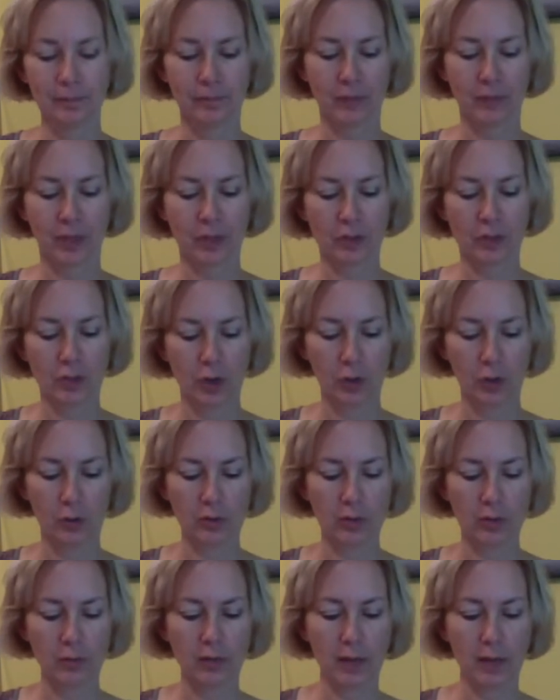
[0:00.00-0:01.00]
So
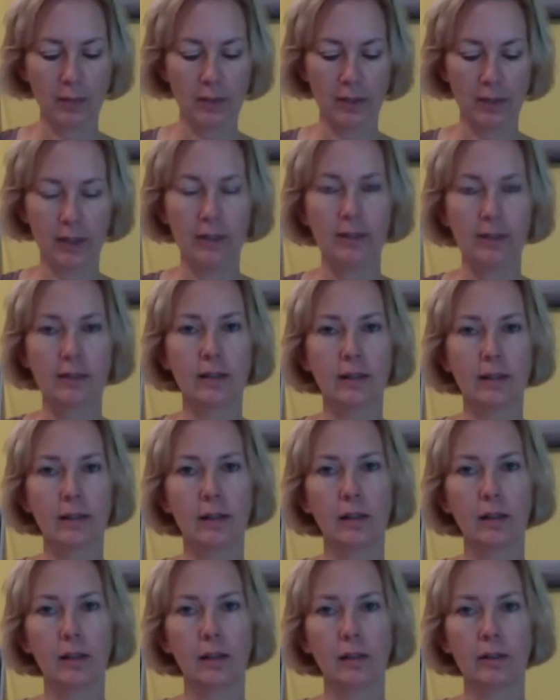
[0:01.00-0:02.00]
sometimes it is
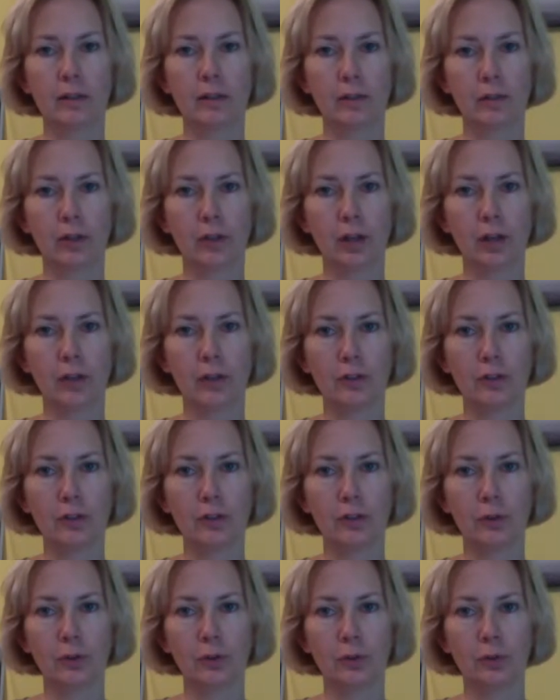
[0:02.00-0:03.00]
a little difficult
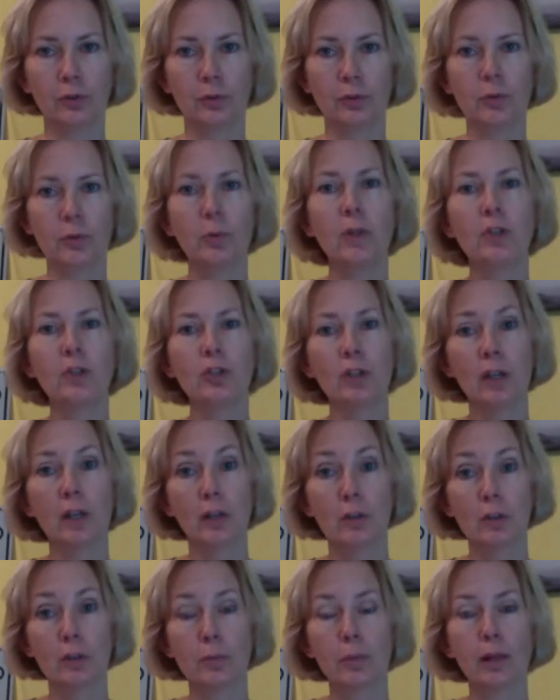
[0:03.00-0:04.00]
to switch
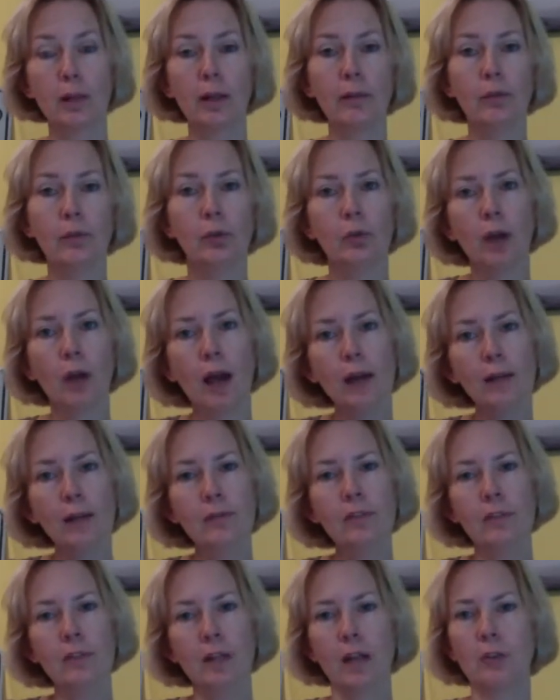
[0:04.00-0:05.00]
gears, but if you kind of
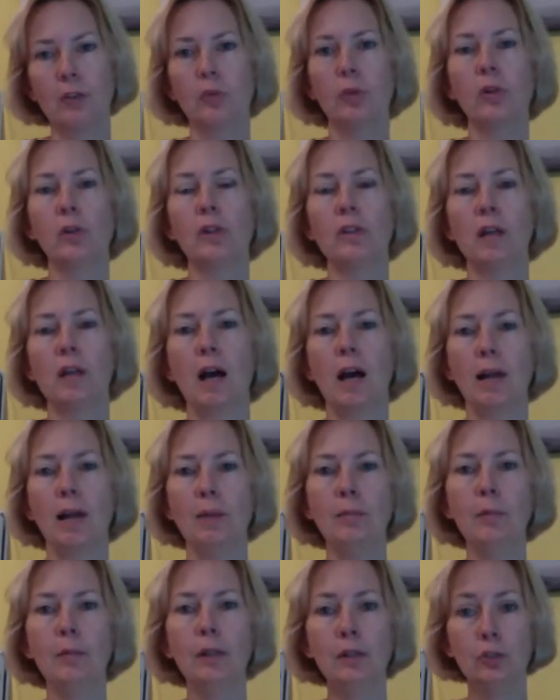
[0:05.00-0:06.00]
schedule the
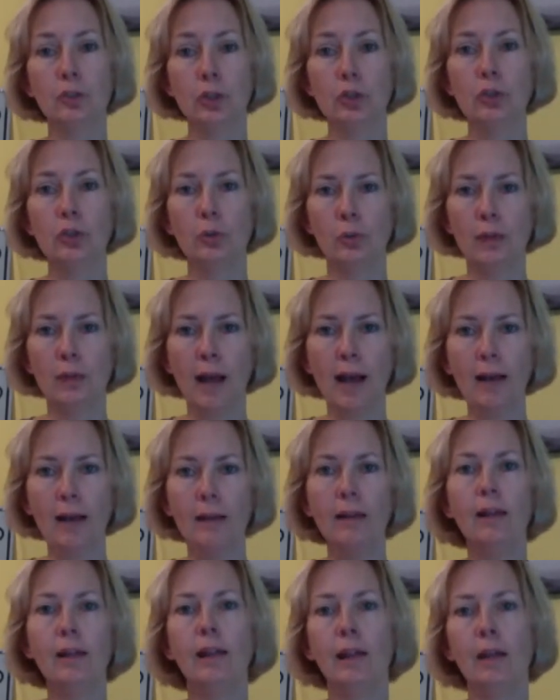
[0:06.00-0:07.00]
time to do that,
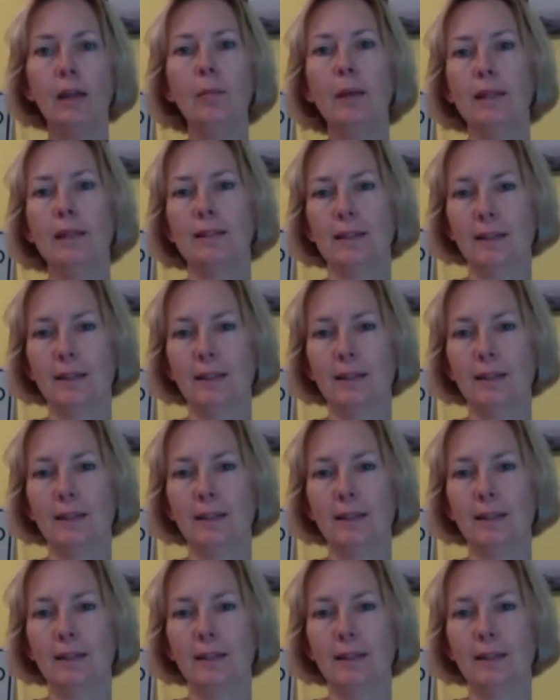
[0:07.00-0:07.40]
it makes it a